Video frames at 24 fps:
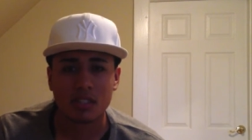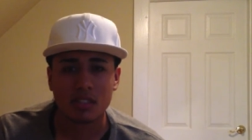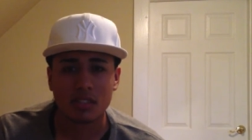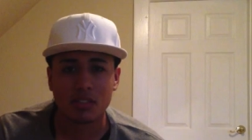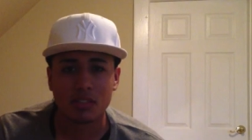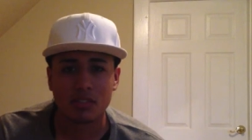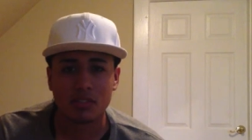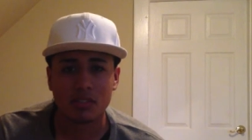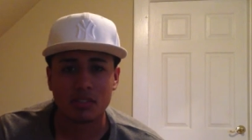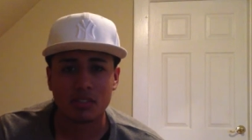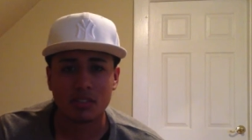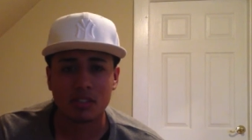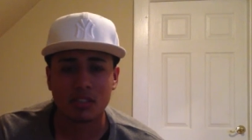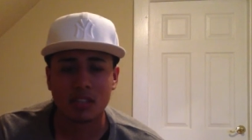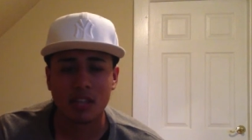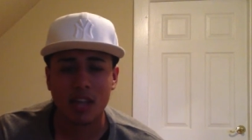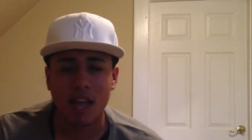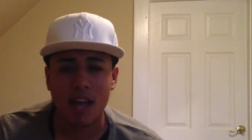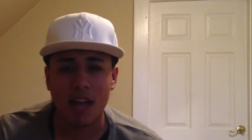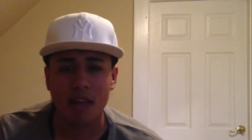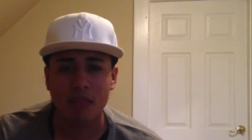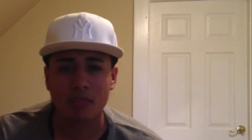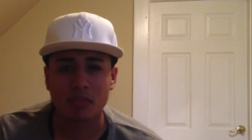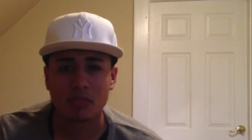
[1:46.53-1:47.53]
You just
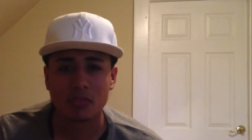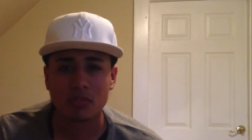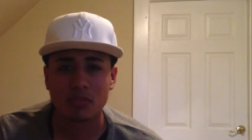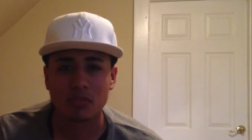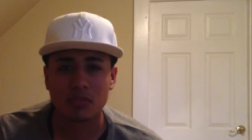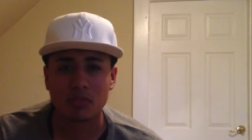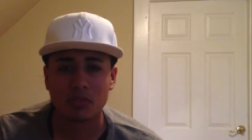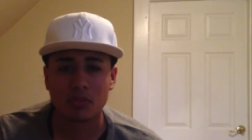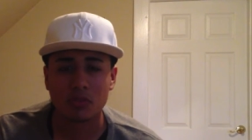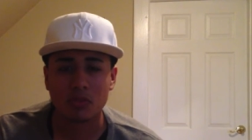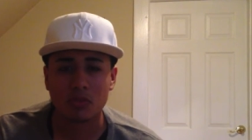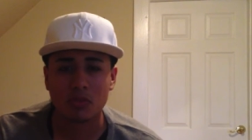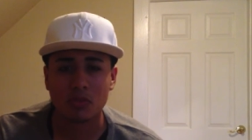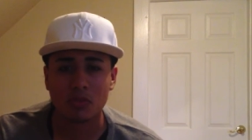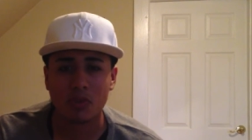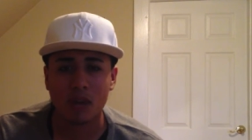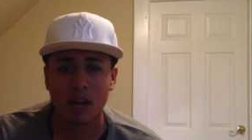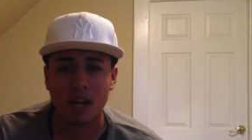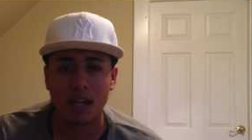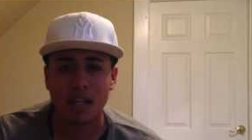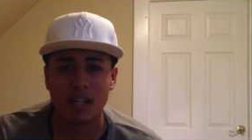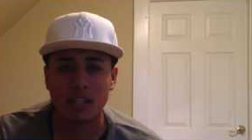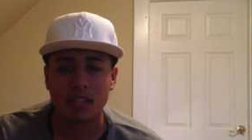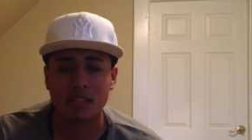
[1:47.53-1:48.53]
have to
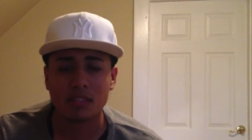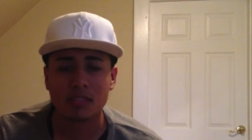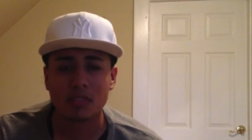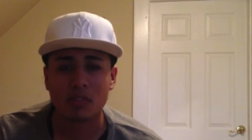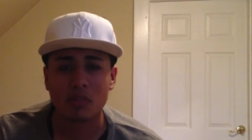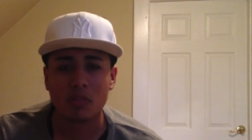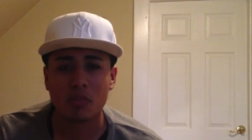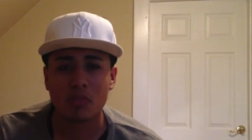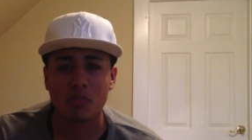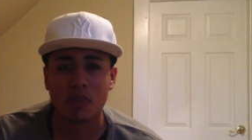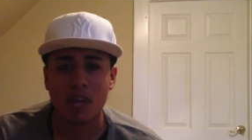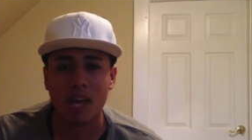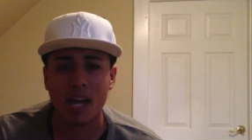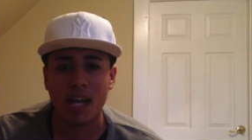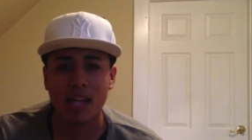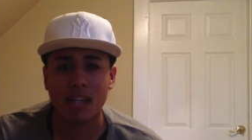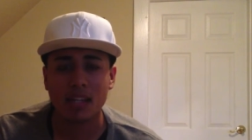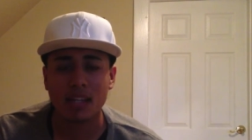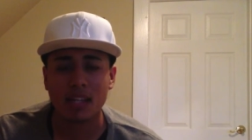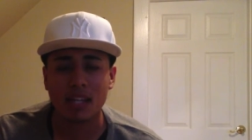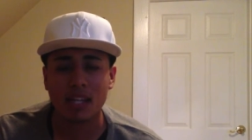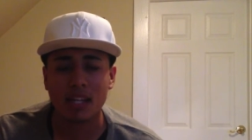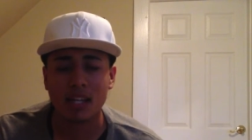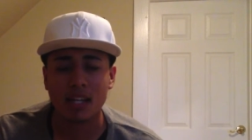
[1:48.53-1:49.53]
want it so bad
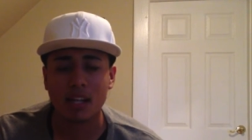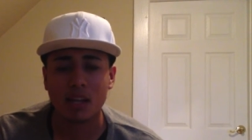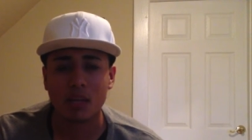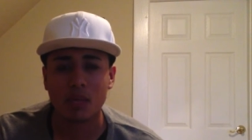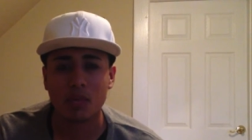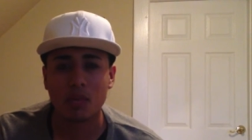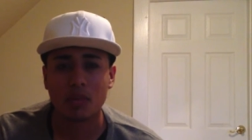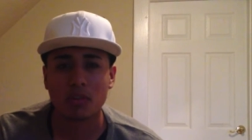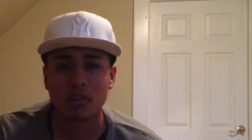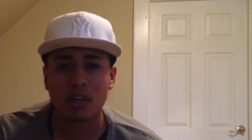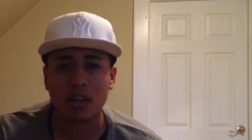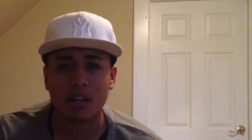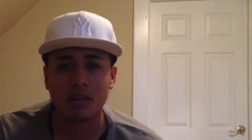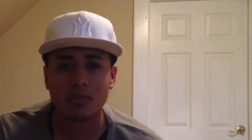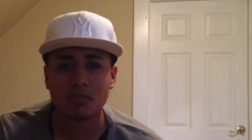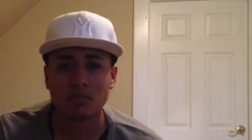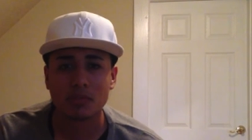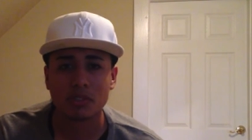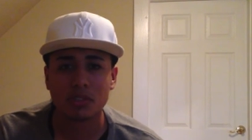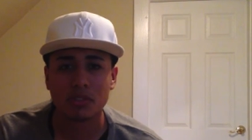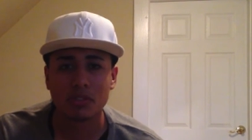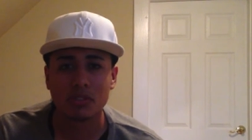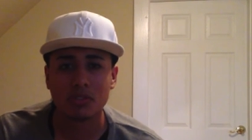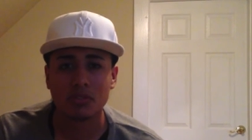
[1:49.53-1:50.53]
that it will come
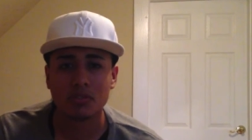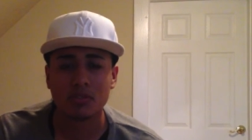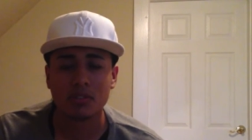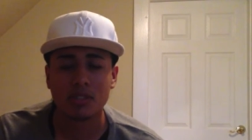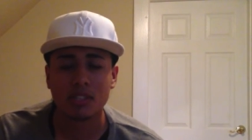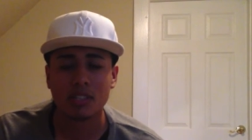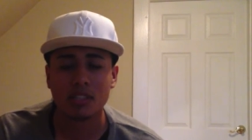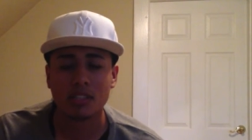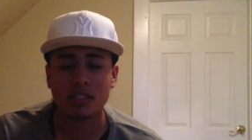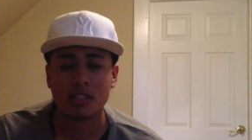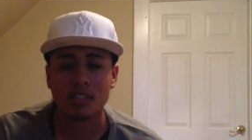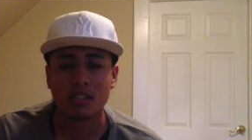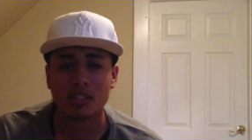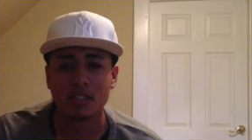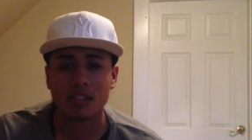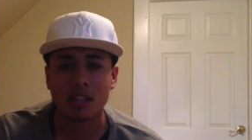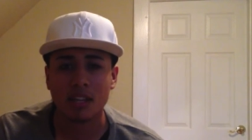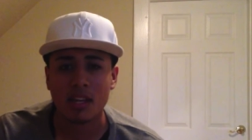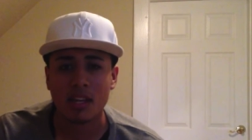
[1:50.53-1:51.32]
to you, and